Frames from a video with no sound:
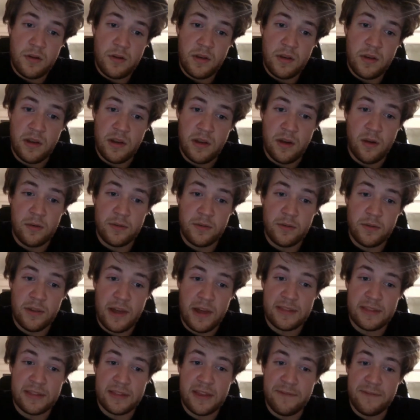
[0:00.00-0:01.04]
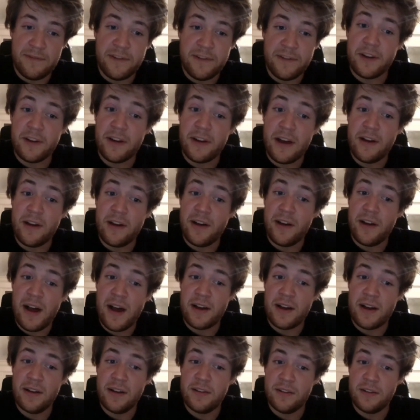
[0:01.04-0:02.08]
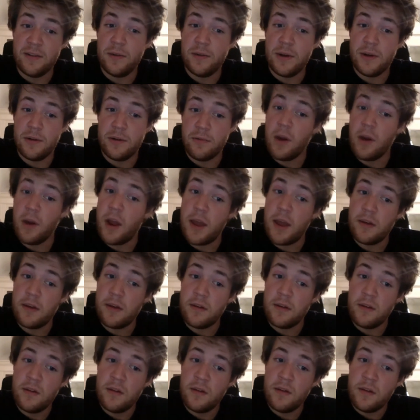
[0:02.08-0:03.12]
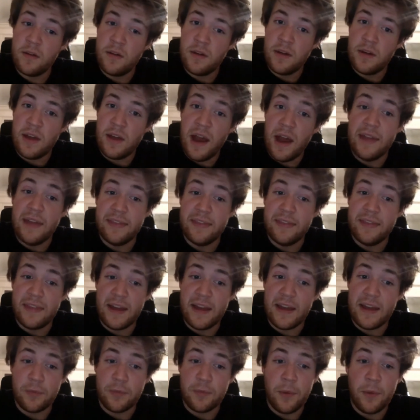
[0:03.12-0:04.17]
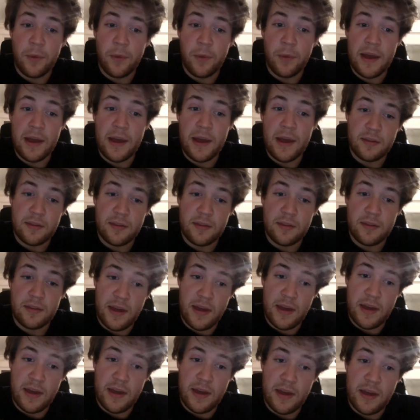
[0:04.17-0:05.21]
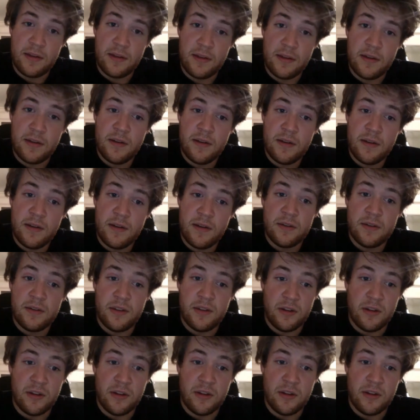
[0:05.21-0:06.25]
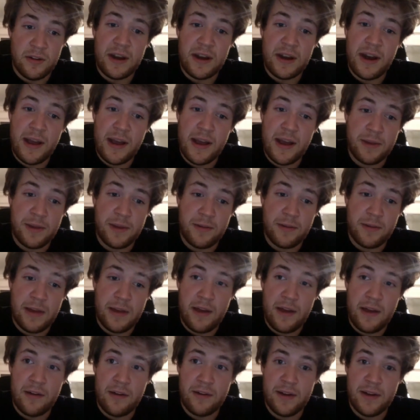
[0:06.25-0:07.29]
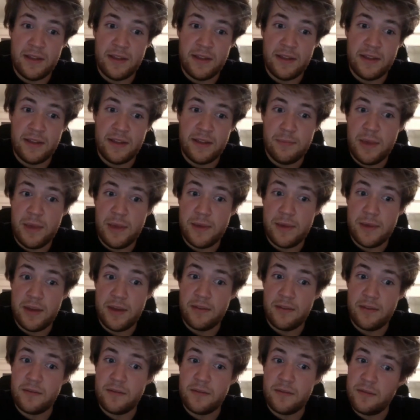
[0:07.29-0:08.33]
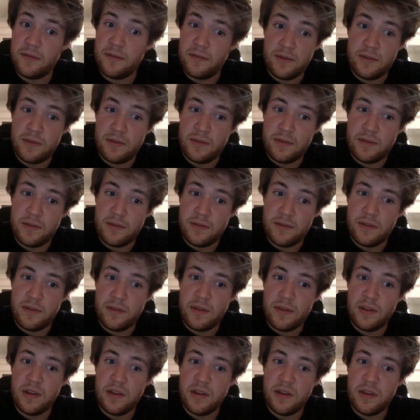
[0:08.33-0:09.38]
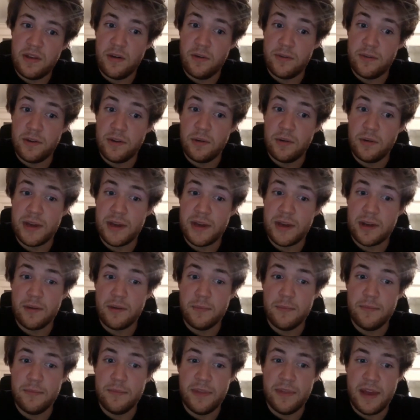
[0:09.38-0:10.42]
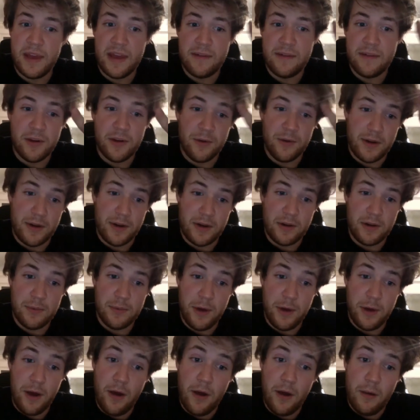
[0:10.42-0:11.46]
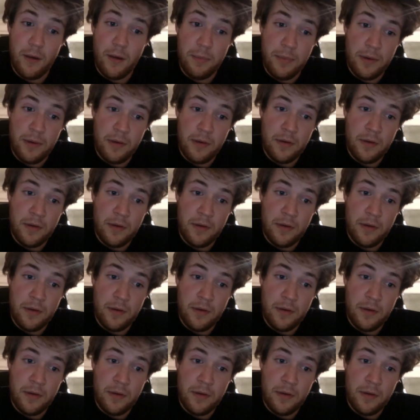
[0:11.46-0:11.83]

you know, like they figured out how to do it right. And that's why like they're looking at IPO now and then maybe you know, they'll pick up they have nowhere to go but up.